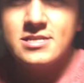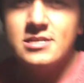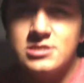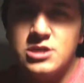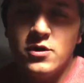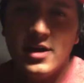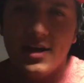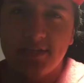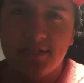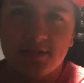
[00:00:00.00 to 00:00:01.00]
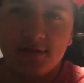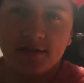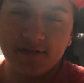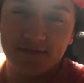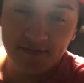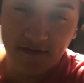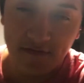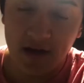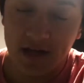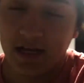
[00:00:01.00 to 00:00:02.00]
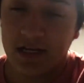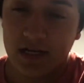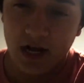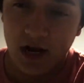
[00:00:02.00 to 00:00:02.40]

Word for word: How's it going, guys? It's fucking